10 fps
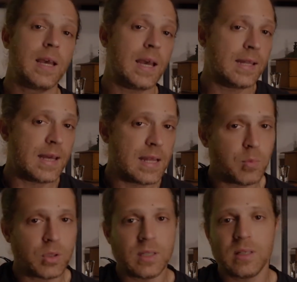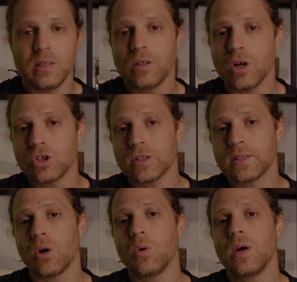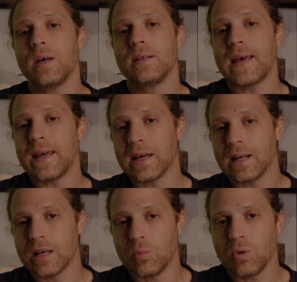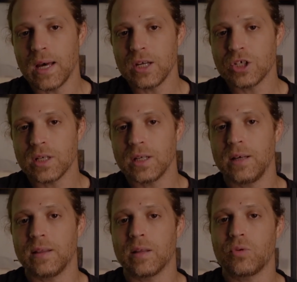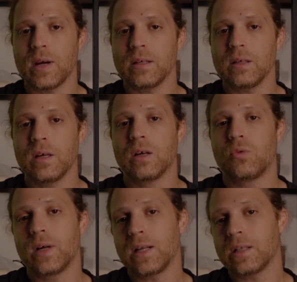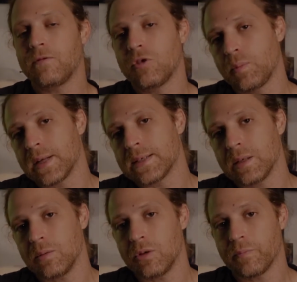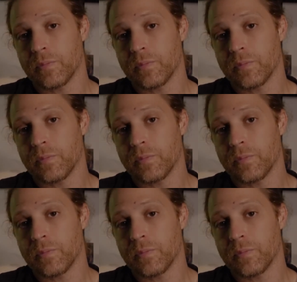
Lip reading: and the antibody did not slow tangle accumulation in the brain relative to placebo.